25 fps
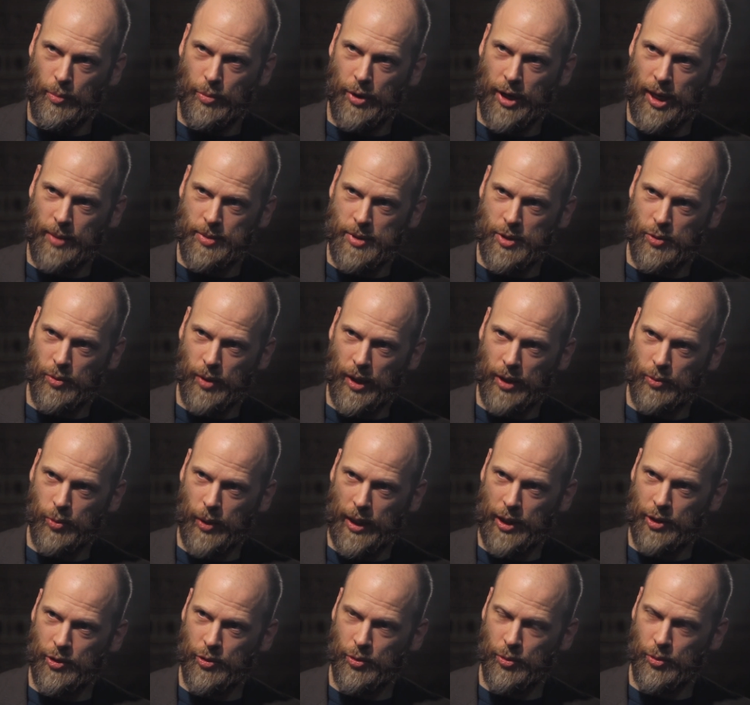perhaps the right
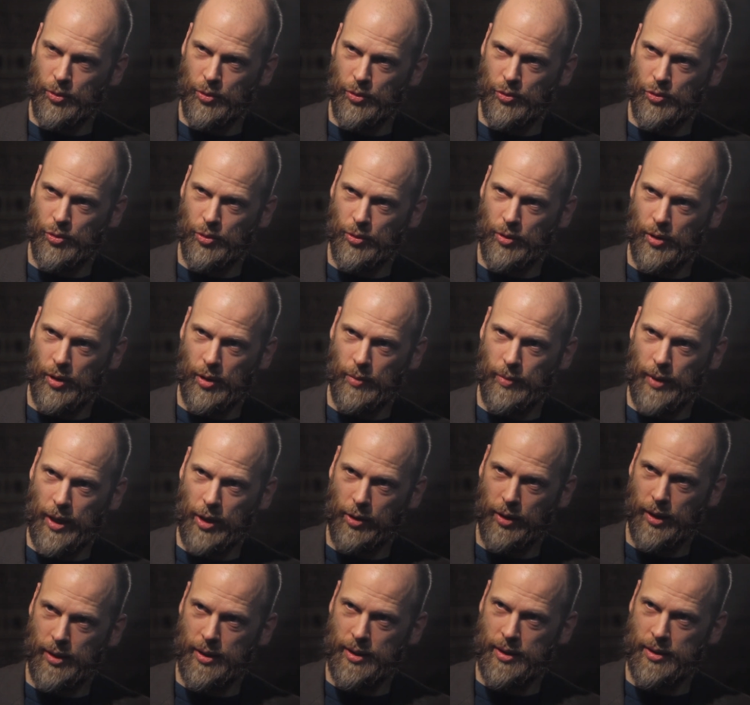way to go
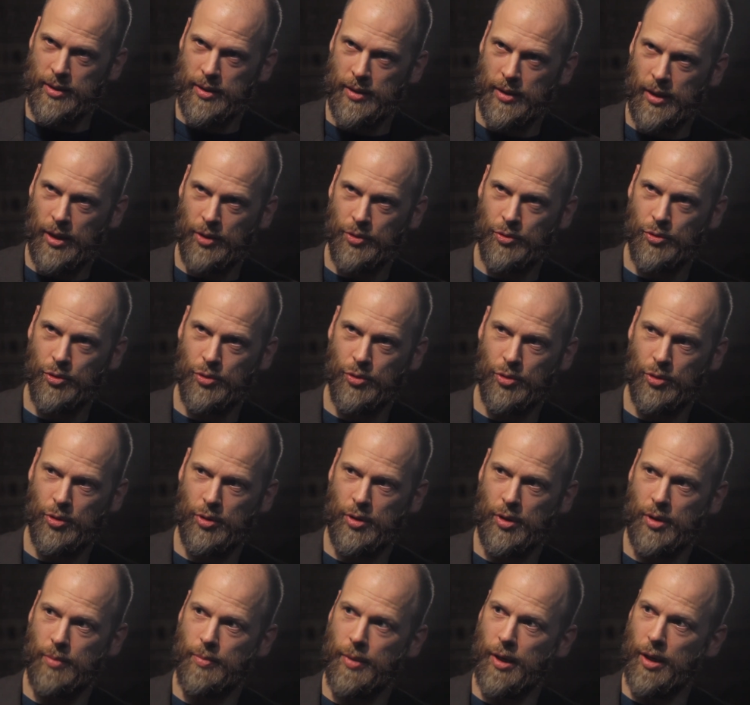about it is not to
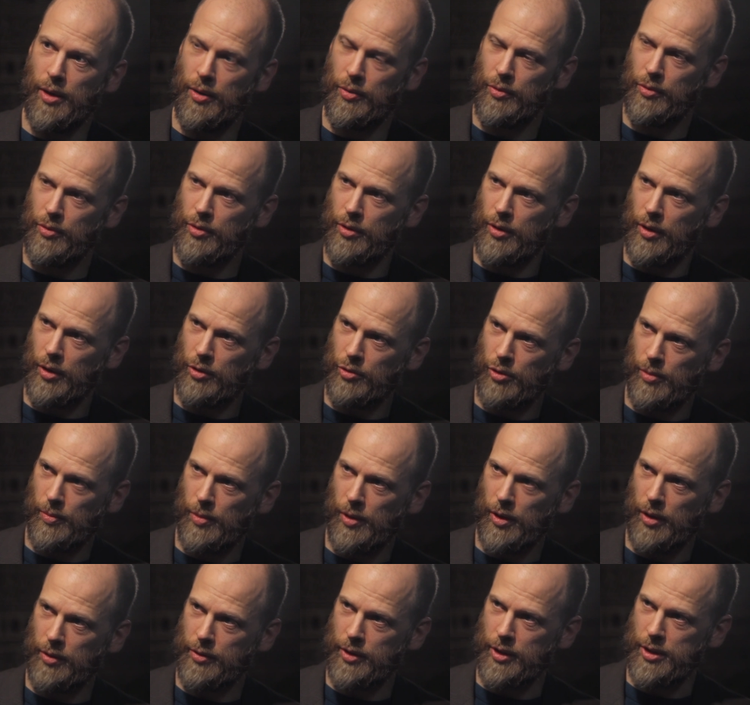talk about cultural
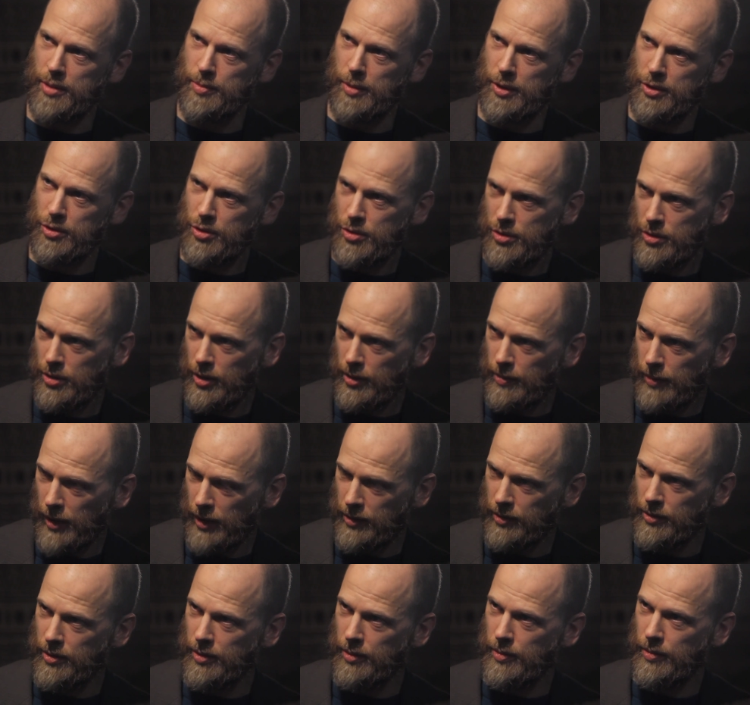politics, but just talk
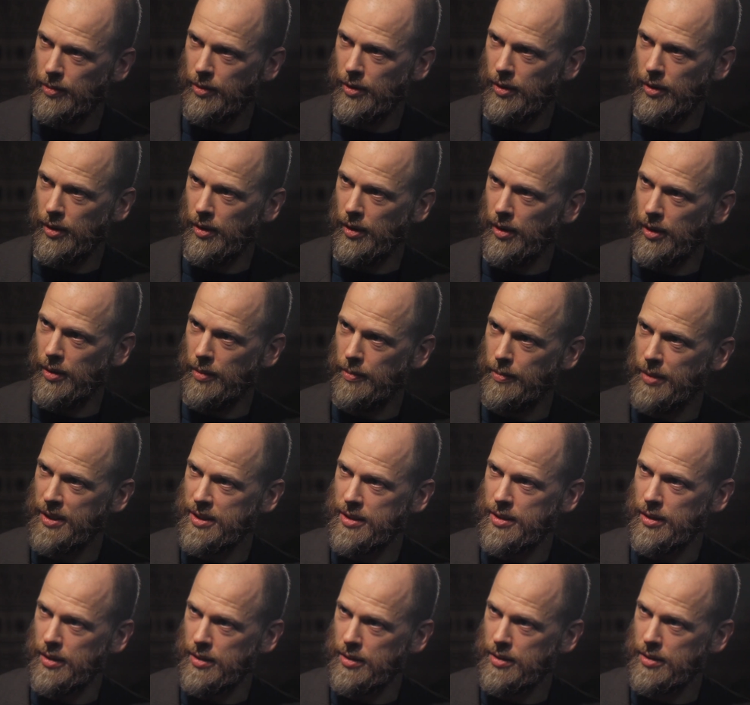about
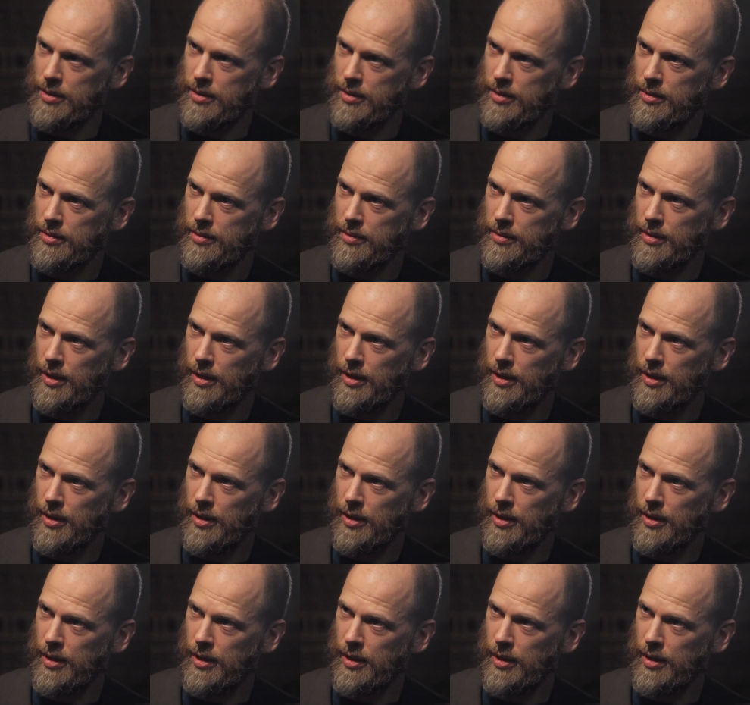business.